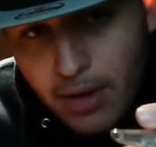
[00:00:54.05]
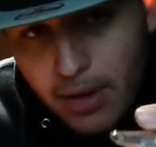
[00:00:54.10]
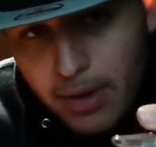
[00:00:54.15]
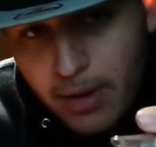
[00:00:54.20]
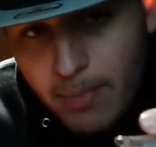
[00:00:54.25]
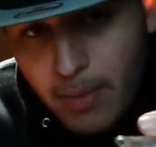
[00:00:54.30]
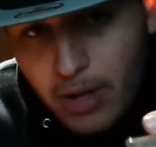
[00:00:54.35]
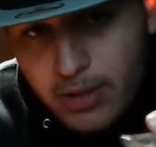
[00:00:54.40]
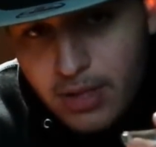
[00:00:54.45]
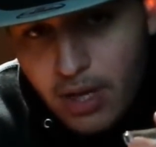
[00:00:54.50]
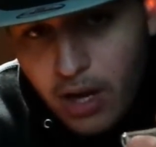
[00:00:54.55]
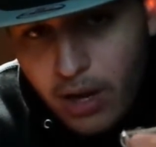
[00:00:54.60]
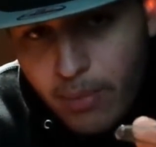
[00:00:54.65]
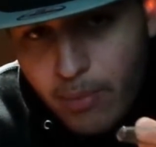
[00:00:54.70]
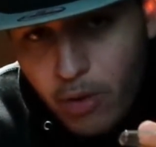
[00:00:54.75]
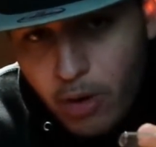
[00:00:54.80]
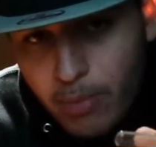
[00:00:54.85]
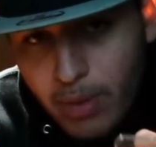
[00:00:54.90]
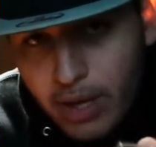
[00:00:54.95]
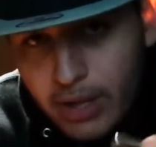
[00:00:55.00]
I'll talk
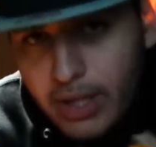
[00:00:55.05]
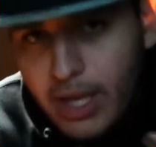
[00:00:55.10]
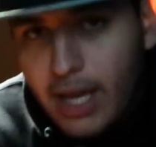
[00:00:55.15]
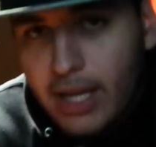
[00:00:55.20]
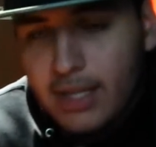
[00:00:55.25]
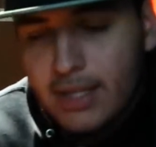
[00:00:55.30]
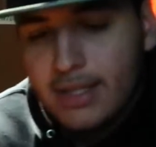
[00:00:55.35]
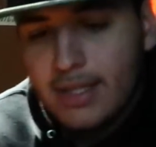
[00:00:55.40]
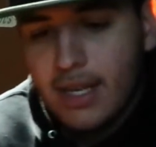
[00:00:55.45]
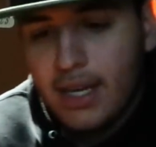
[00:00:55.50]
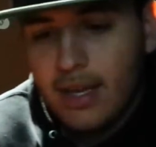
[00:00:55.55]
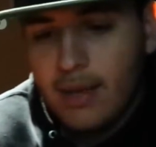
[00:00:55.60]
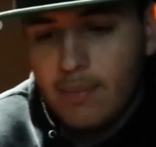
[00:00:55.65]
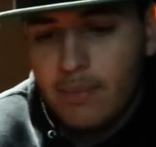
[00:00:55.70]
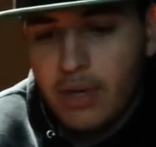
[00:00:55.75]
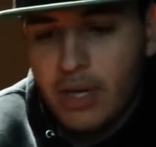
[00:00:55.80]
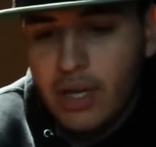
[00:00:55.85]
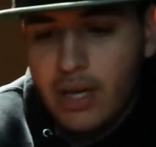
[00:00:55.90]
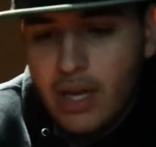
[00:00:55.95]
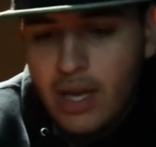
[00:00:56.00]
more about that in a second,
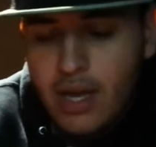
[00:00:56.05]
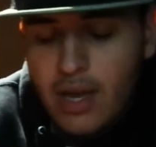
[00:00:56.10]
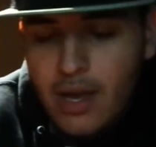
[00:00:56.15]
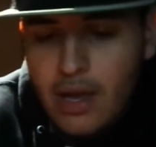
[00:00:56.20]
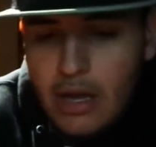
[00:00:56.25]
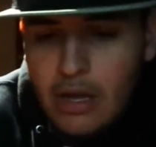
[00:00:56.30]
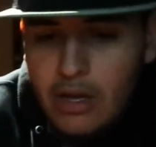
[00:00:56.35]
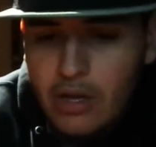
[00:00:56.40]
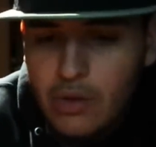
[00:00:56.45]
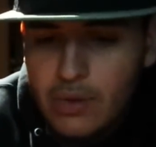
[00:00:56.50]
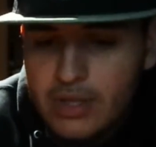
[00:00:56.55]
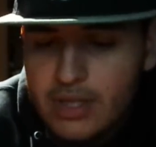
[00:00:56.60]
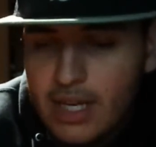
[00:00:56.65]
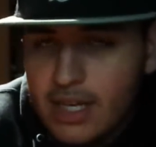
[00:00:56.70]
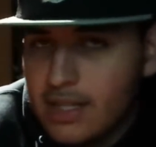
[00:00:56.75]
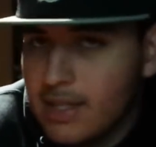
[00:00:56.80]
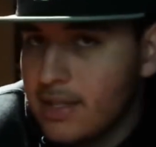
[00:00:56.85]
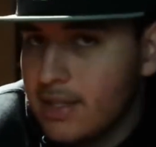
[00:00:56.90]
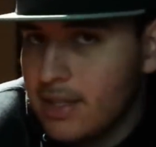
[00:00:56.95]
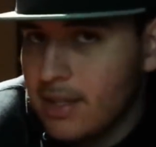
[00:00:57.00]
but you know, it's
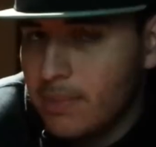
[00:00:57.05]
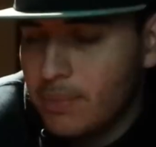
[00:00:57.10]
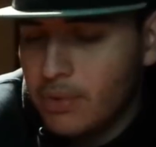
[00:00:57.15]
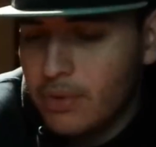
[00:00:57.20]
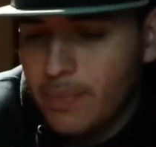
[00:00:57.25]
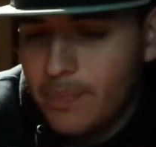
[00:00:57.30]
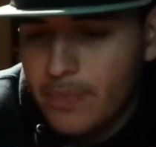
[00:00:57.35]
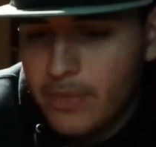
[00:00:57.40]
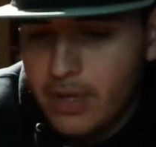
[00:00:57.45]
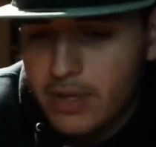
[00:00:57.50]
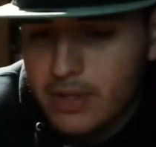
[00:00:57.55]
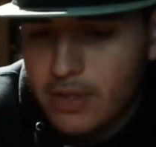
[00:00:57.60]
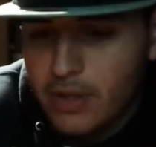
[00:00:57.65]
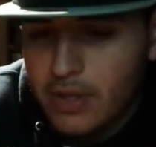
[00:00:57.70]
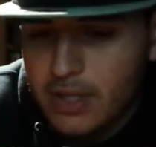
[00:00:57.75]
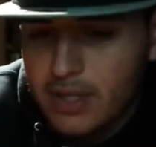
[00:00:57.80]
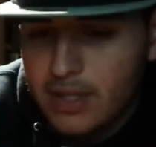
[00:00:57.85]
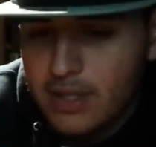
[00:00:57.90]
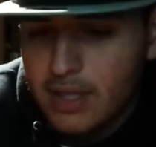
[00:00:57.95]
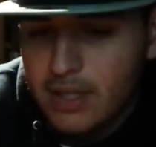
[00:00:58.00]
nice and simple. So
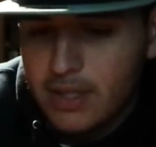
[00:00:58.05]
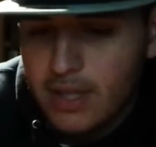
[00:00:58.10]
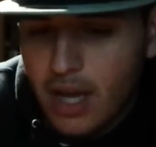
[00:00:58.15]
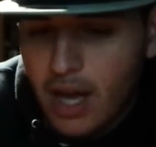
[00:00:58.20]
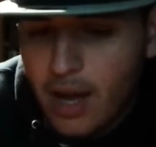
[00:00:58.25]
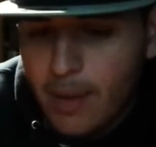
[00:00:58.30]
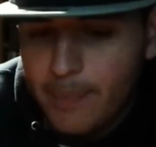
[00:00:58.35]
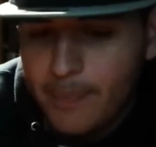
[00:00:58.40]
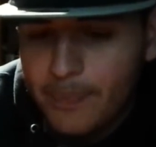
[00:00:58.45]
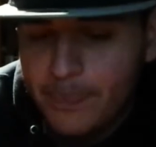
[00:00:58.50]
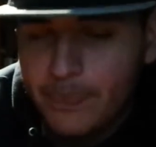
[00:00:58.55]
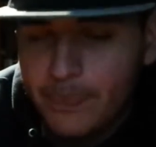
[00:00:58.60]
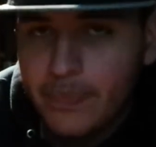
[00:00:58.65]
this is the top.